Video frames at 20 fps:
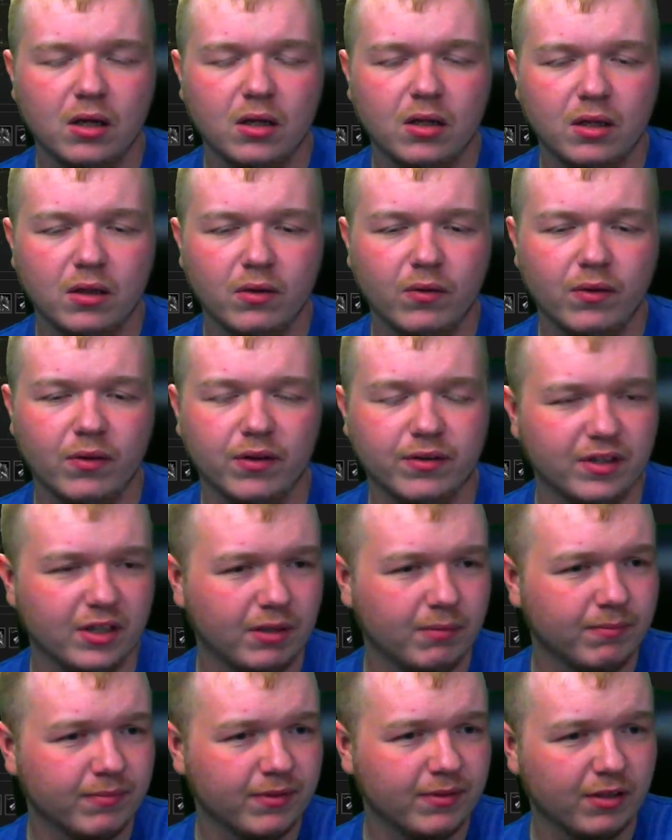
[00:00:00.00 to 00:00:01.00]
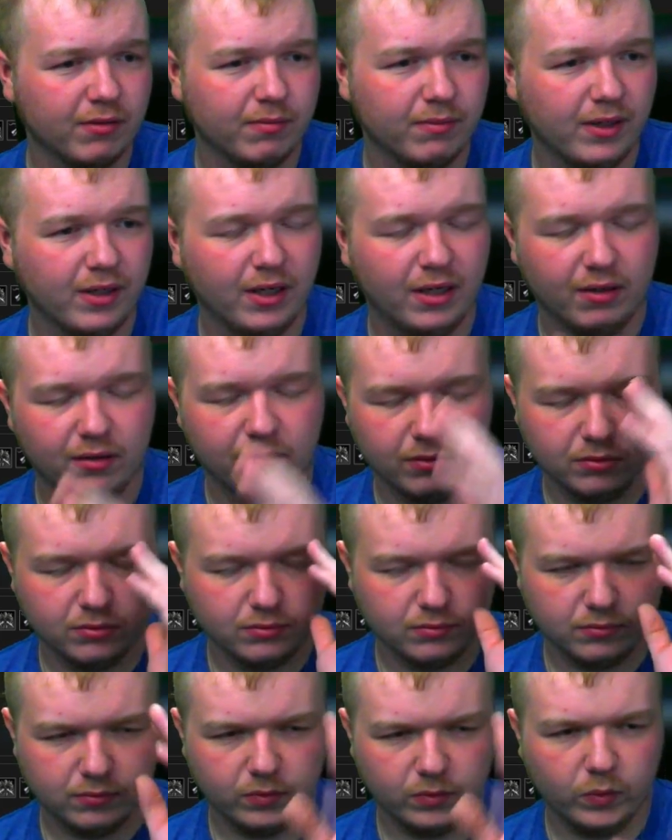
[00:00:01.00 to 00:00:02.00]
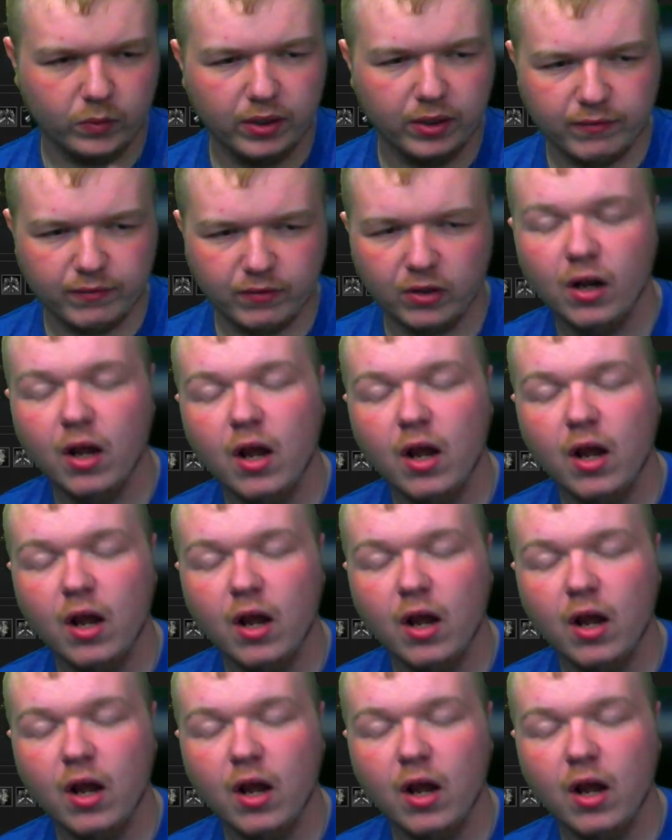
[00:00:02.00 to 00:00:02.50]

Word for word: Well, the Sims, not Smite, oh, whatever.